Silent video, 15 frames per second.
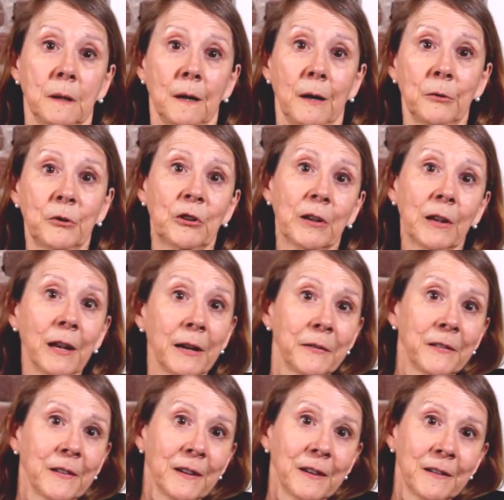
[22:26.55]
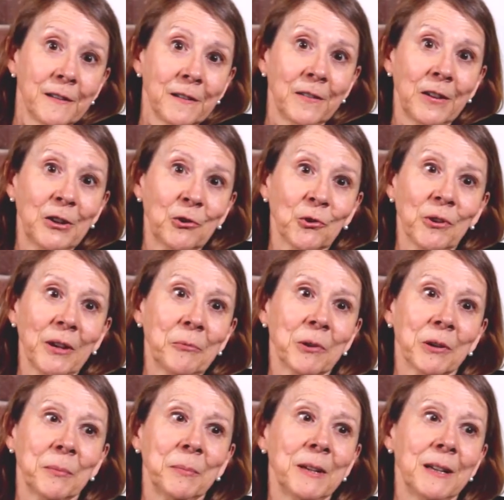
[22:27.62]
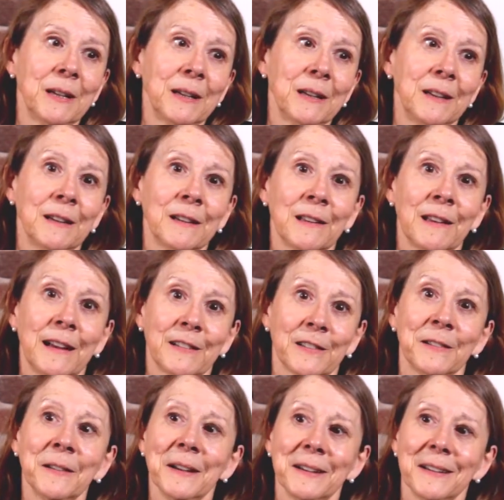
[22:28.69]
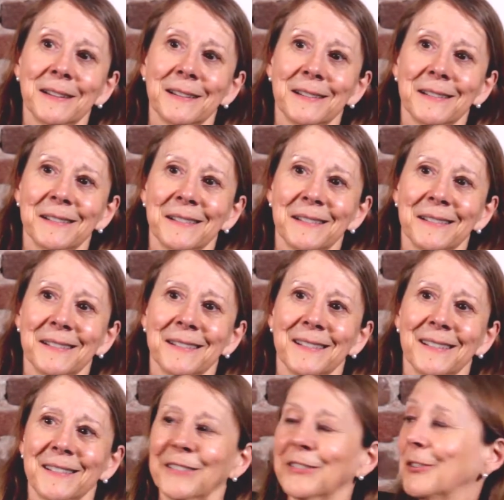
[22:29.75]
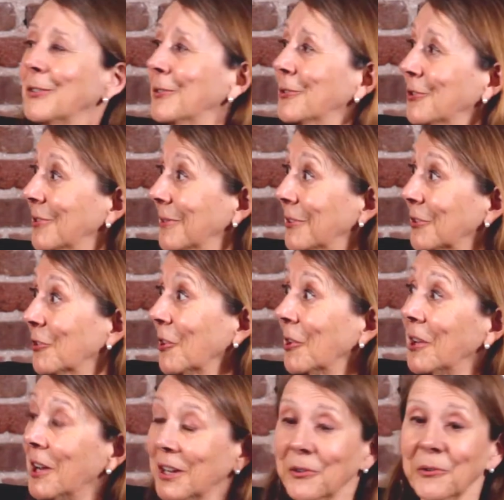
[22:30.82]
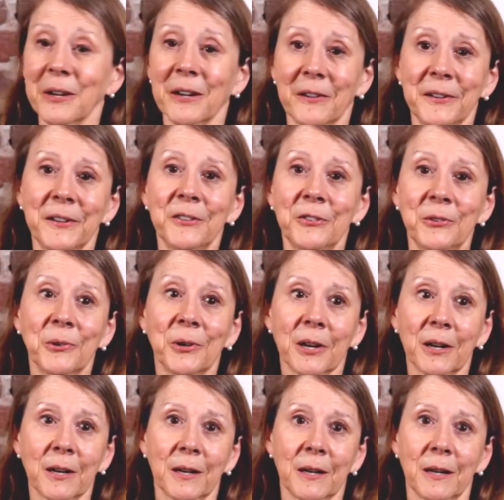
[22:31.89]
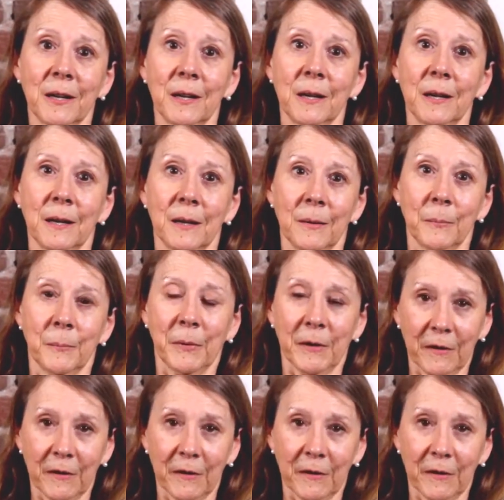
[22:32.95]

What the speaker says: I was at a life sciences angel network meeting last night. So there's a lot going on in New York, but